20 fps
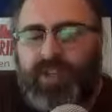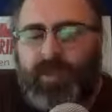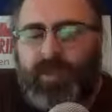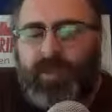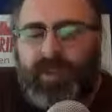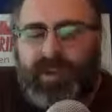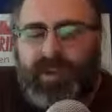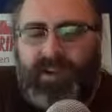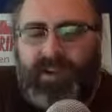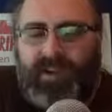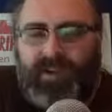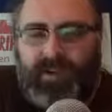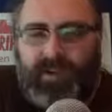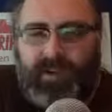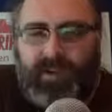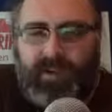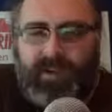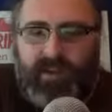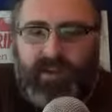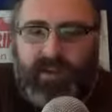up and
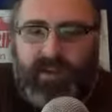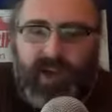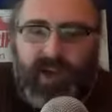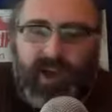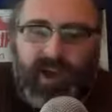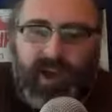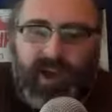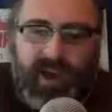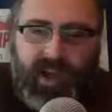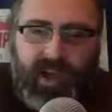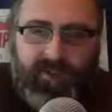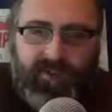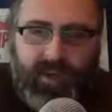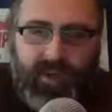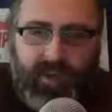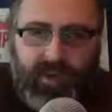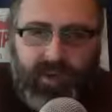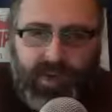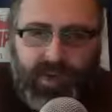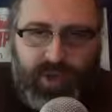listen. I have
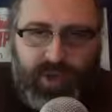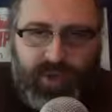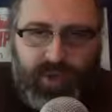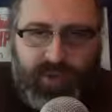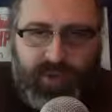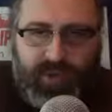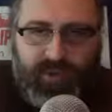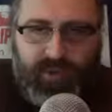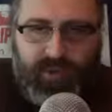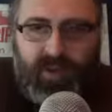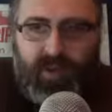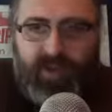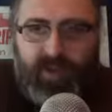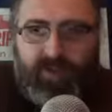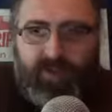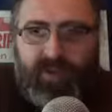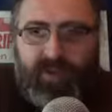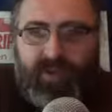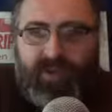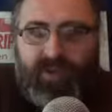no choice
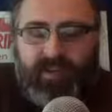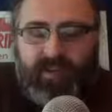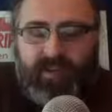but